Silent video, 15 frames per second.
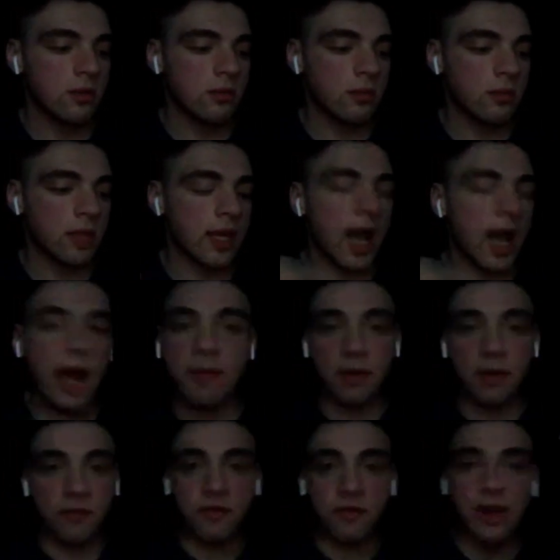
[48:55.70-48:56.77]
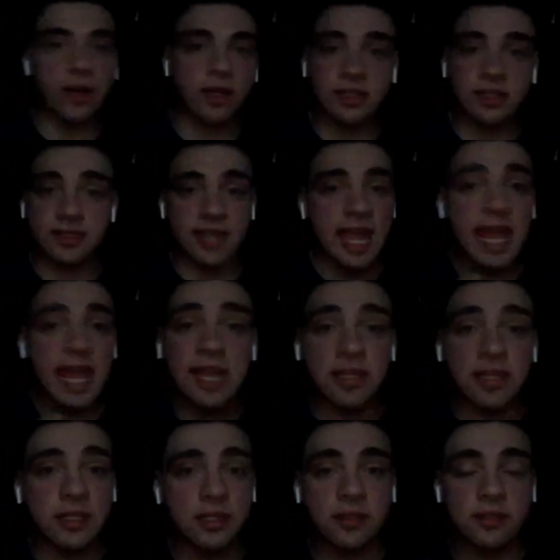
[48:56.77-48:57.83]
like, I'm a very
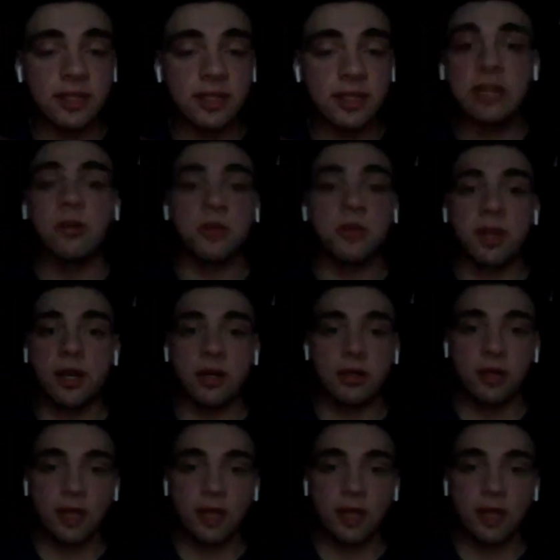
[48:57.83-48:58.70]
hated heel there.